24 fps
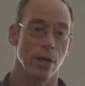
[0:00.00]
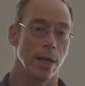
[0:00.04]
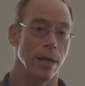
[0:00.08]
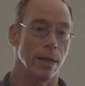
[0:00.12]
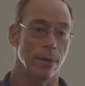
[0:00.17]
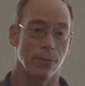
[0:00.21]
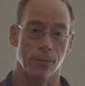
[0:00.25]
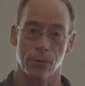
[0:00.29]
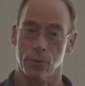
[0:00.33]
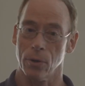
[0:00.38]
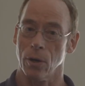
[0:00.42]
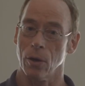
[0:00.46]

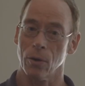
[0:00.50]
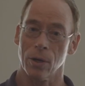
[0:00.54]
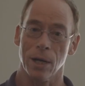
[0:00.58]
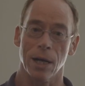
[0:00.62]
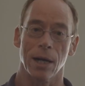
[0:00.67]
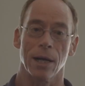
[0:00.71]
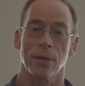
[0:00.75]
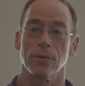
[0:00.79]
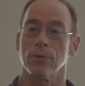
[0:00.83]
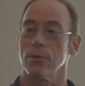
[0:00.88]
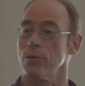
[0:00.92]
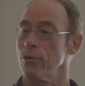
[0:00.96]
jets, all
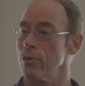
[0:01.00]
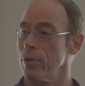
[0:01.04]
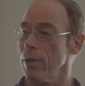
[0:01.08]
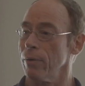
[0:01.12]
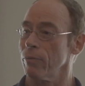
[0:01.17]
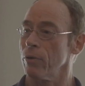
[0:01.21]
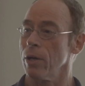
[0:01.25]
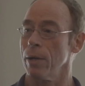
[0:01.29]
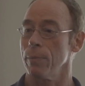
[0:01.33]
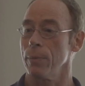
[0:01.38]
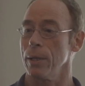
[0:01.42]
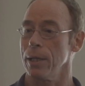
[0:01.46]
kinds of
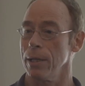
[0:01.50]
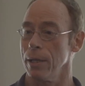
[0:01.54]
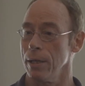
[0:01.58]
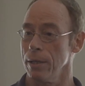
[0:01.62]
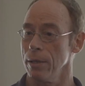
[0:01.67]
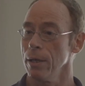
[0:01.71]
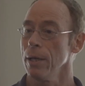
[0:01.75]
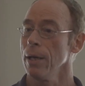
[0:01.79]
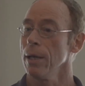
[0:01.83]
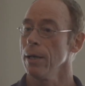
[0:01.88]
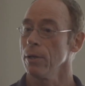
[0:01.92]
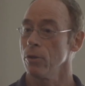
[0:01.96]
stuff coming
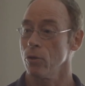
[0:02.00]
in